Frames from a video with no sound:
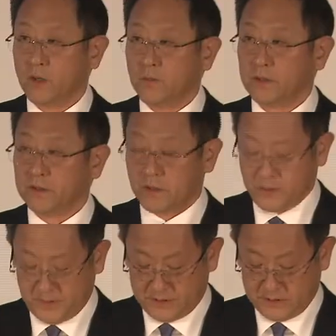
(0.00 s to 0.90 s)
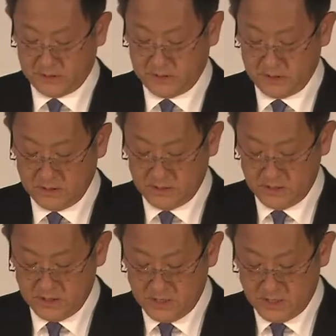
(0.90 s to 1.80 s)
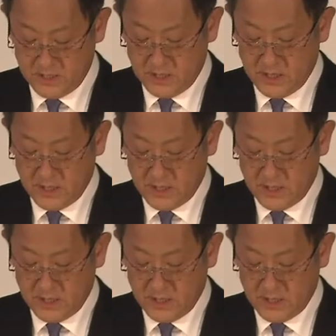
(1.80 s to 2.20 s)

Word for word: were perhaps a result of this.